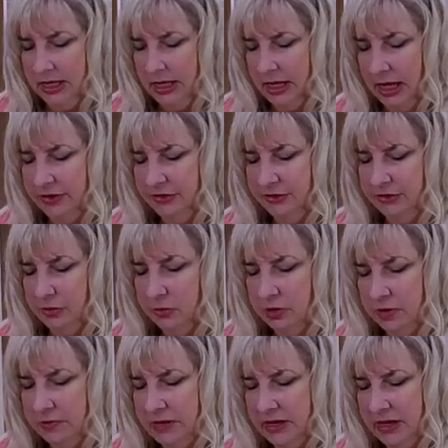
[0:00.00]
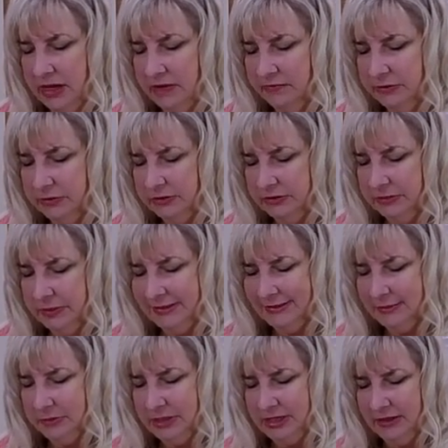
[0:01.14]
I just don't want to be influenced by
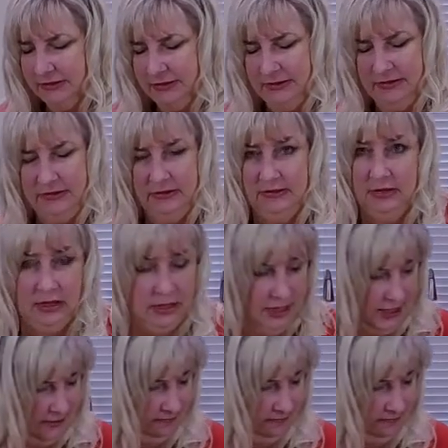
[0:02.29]
somebody else's design.